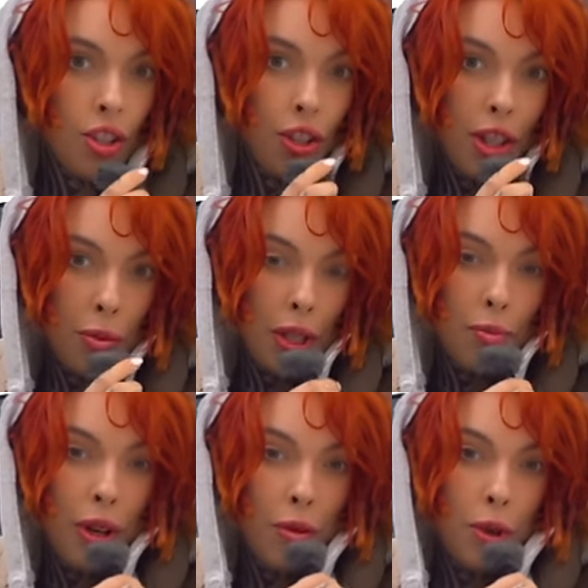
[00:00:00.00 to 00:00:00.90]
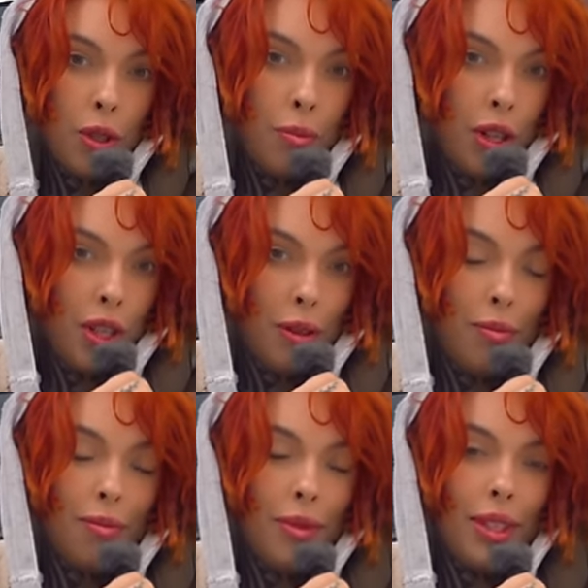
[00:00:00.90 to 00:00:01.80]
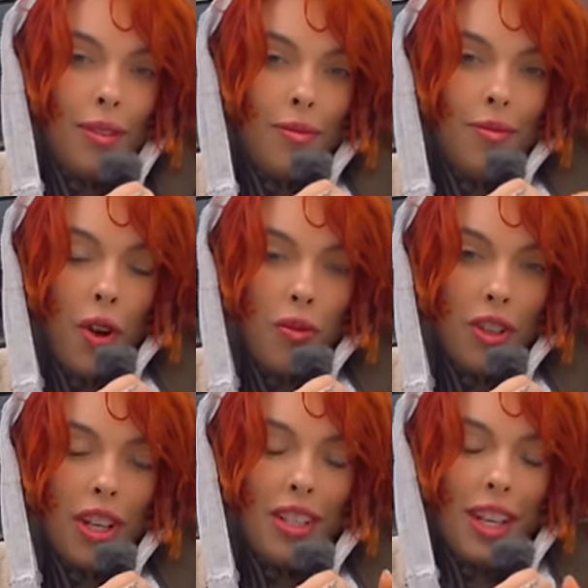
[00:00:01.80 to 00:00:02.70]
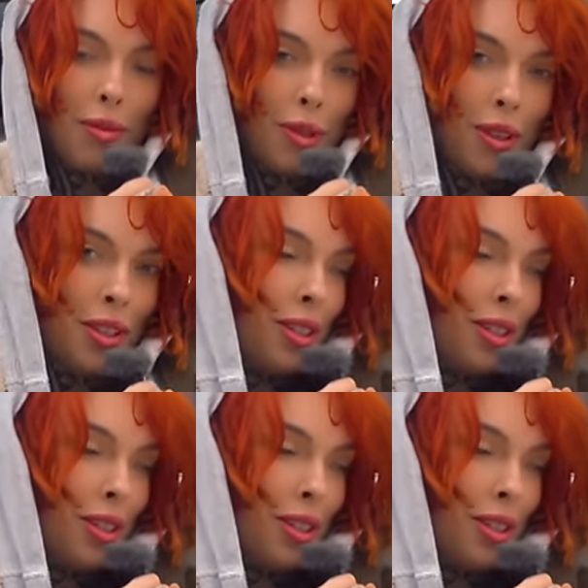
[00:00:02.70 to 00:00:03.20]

is the cheapest but most budget overlanding setup you could